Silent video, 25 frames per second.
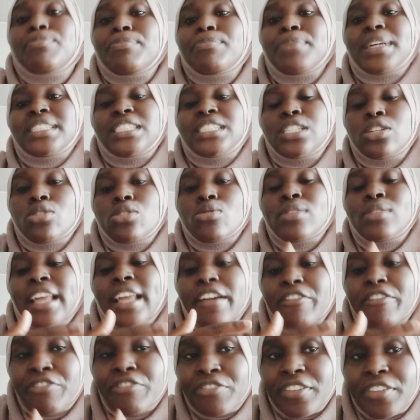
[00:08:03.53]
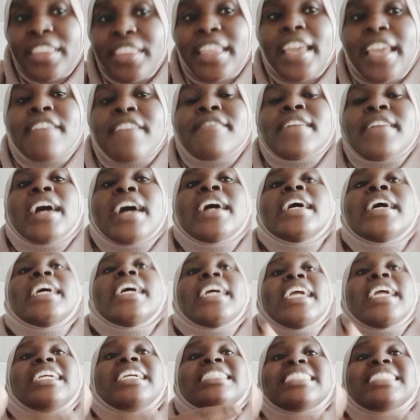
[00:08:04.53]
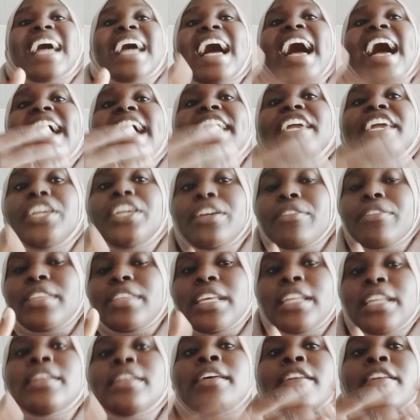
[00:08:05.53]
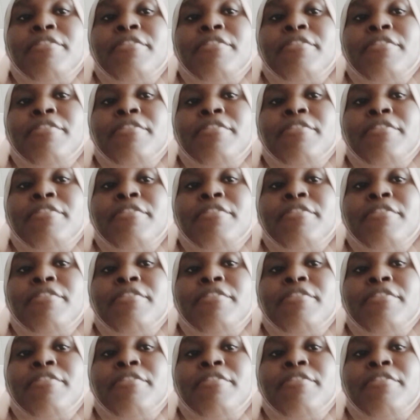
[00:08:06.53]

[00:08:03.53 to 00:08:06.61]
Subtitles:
particular field area is high yielding,